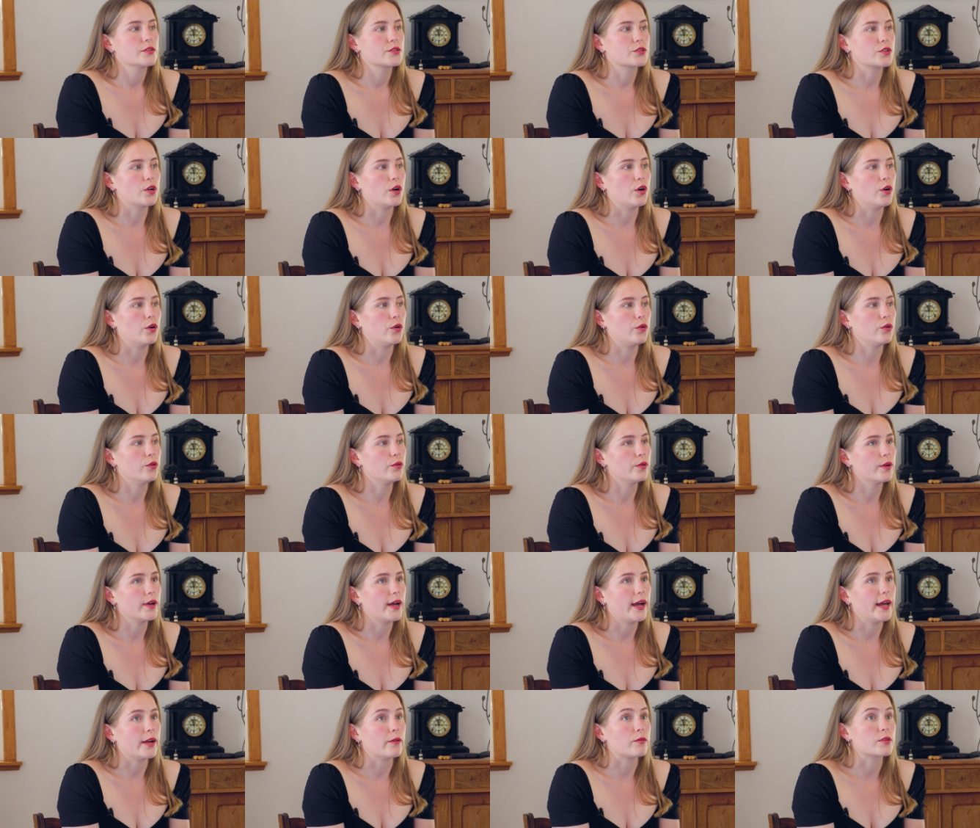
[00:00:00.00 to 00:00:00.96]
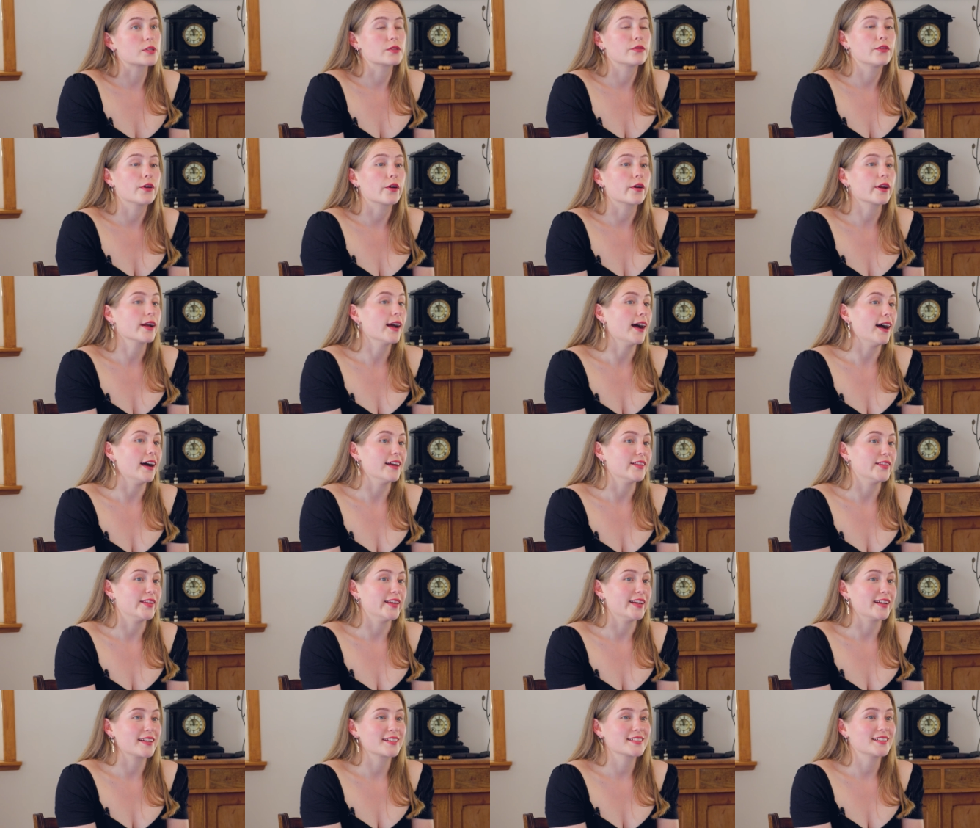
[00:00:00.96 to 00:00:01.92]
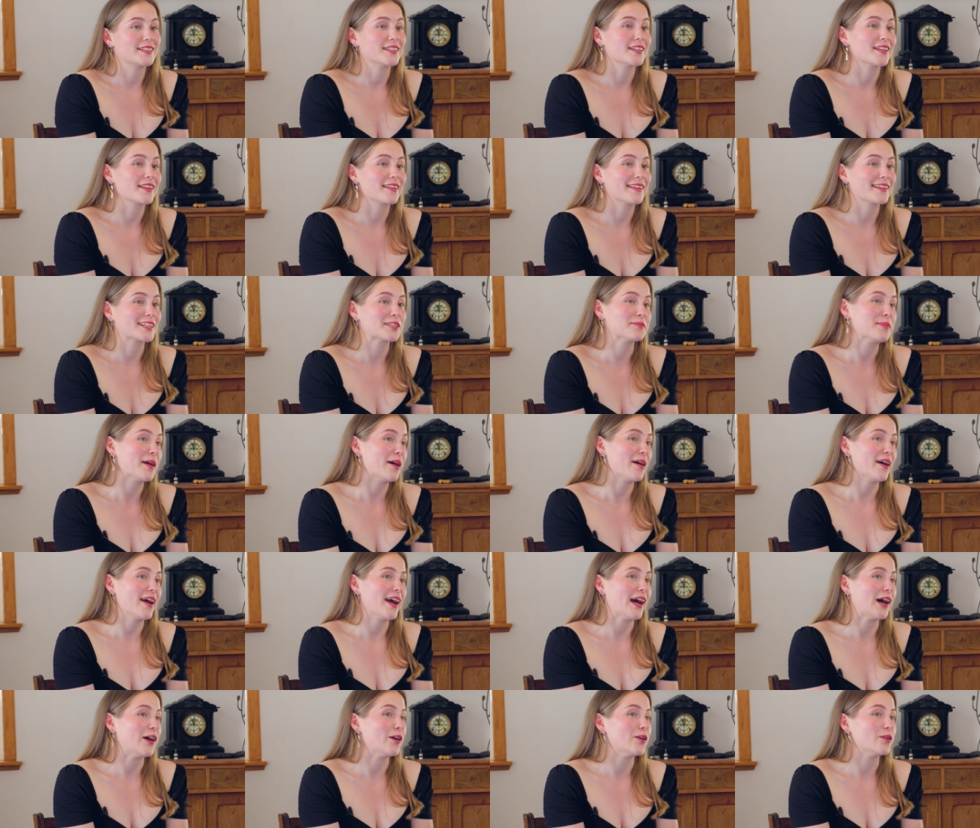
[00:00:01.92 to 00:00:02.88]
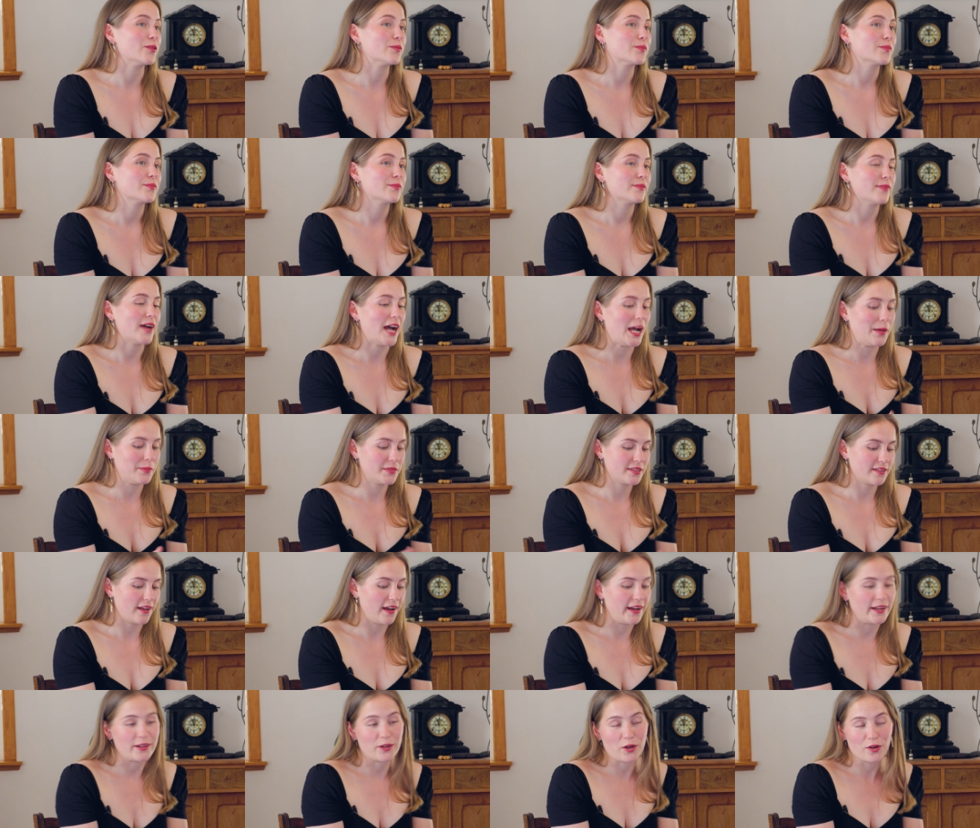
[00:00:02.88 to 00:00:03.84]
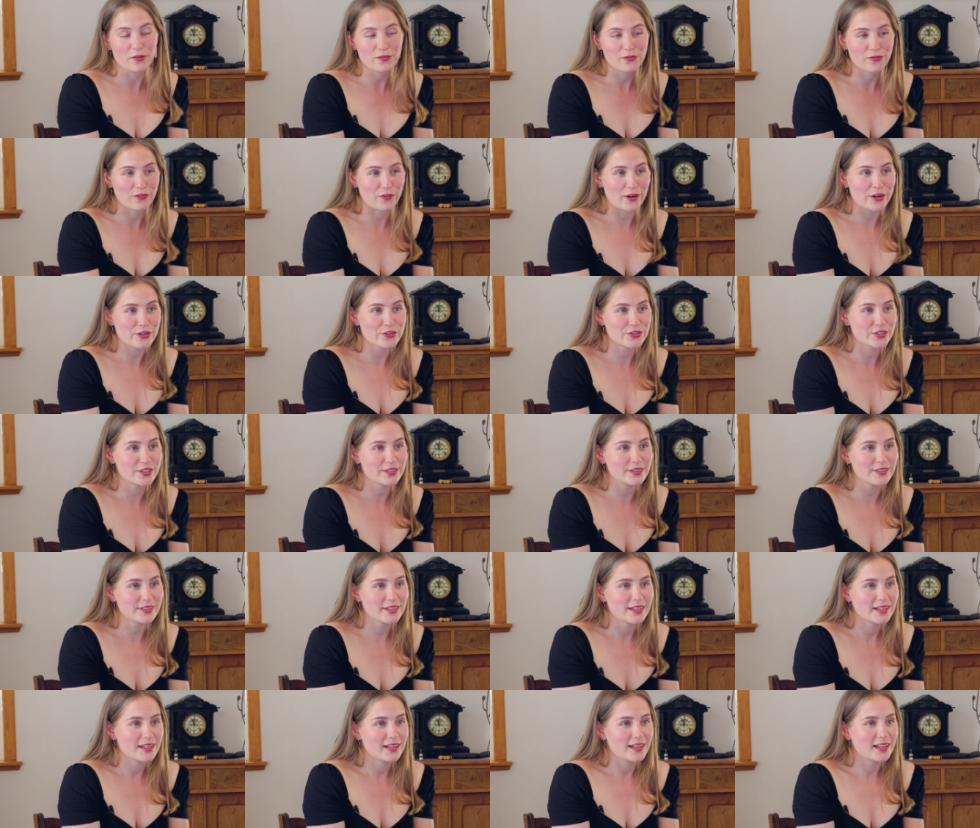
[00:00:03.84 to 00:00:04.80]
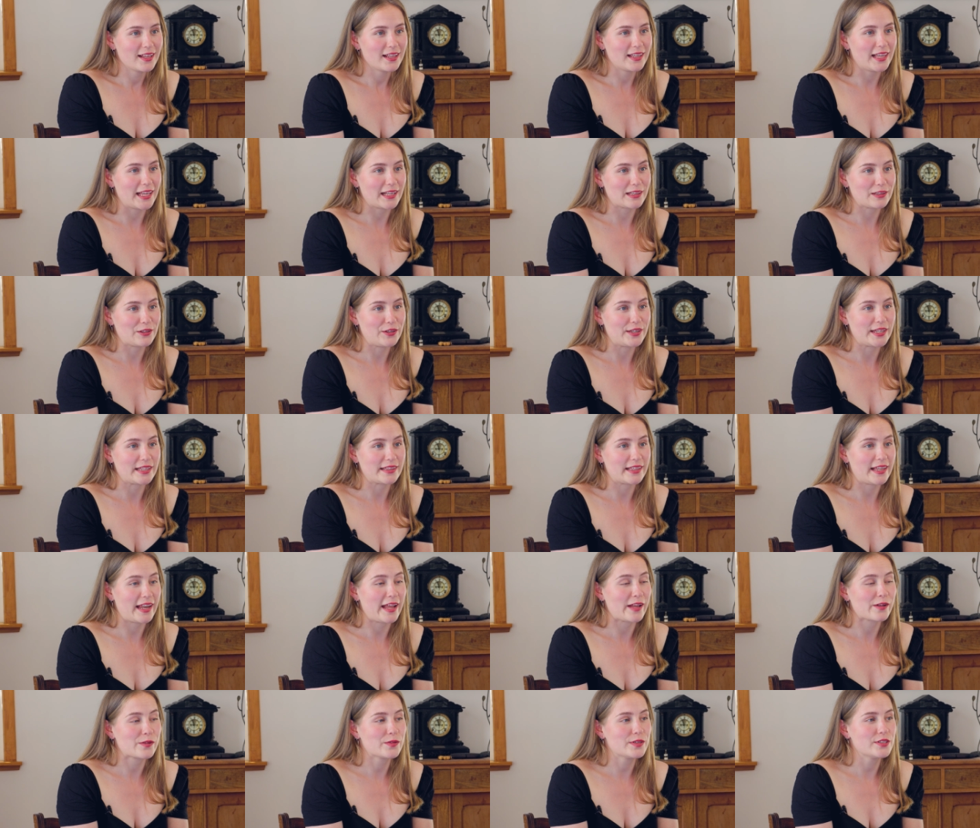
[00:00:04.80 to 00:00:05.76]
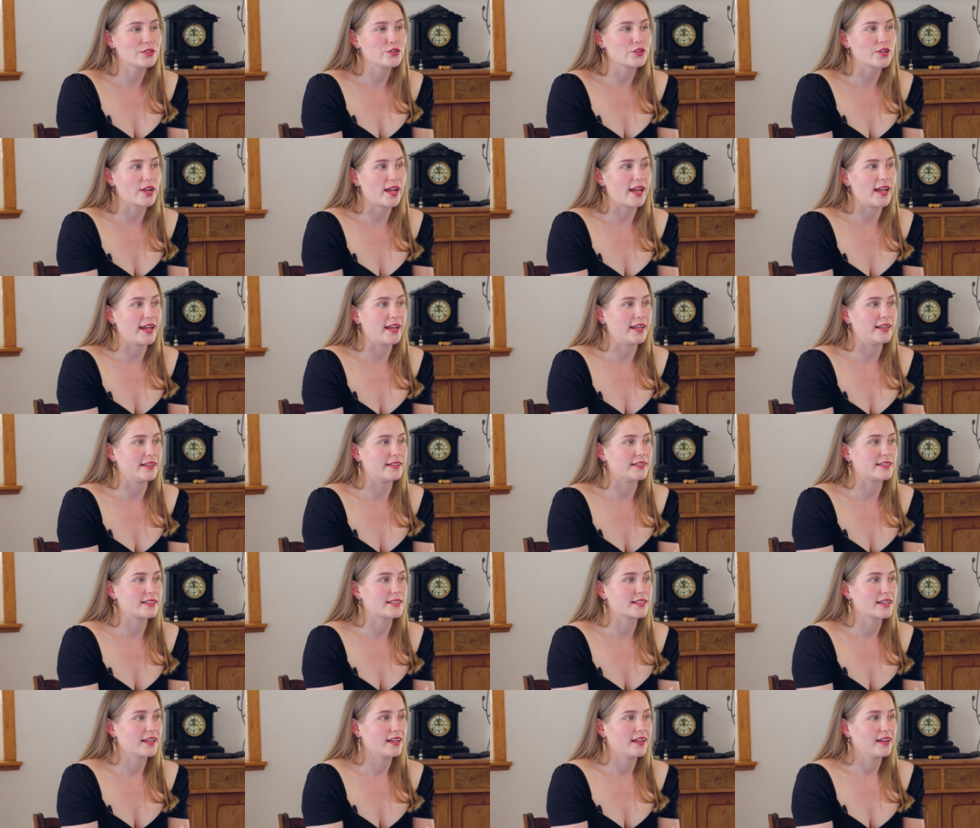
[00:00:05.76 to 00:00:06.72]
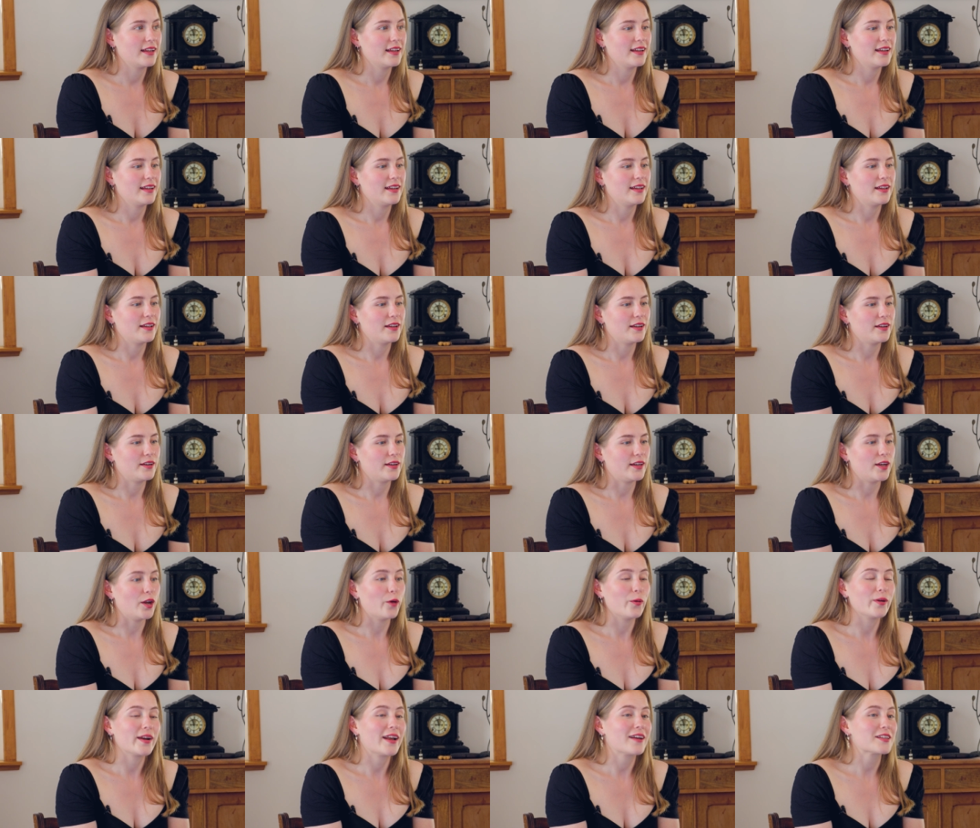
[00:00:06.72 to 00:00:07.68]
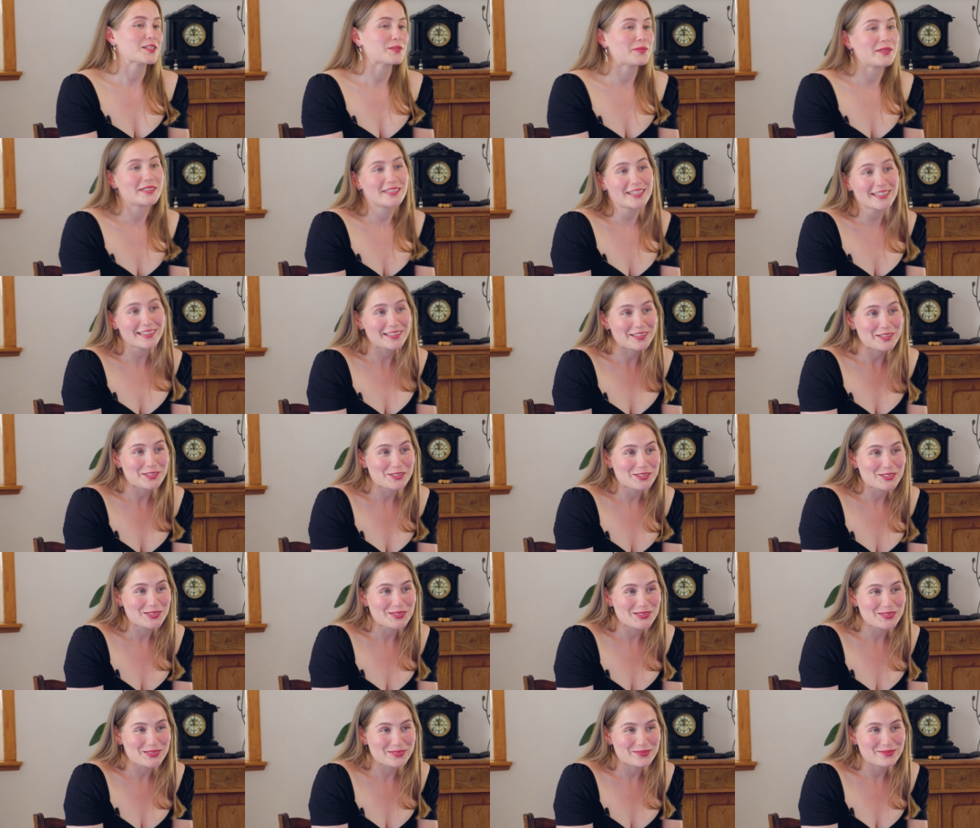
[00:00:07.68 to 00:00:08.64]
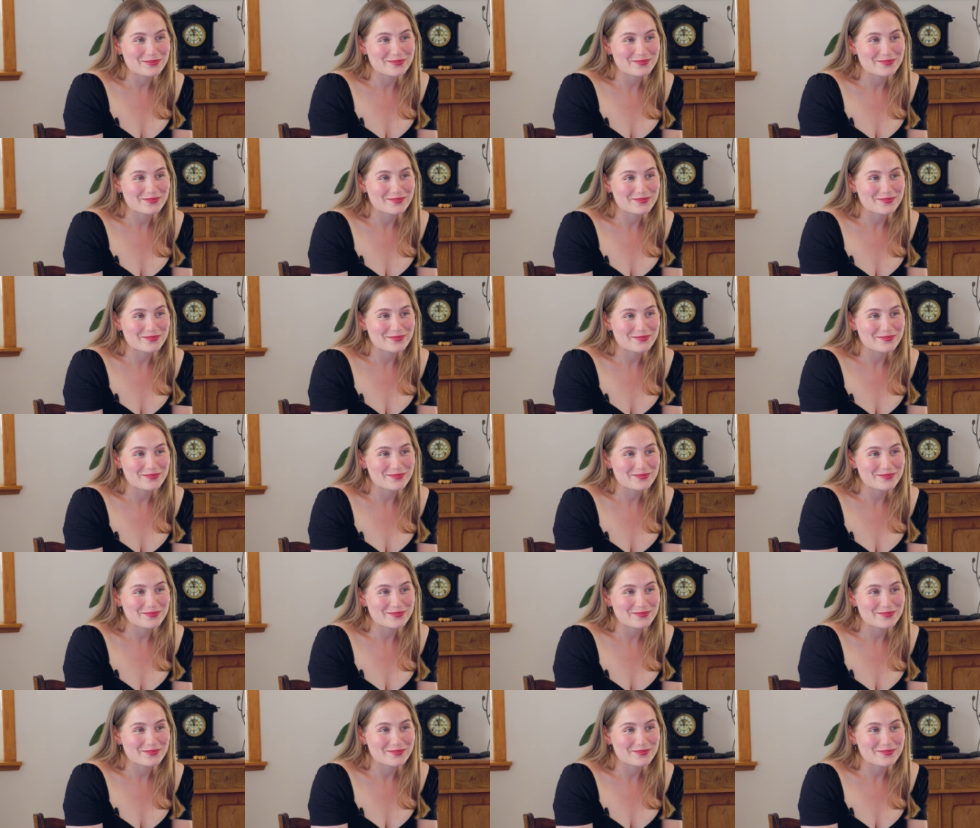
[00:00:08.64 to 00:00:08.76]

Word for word: So, and it was very hard there because I didn't think about how I'm starting off Russian, like learning the language, and no one else speaks English.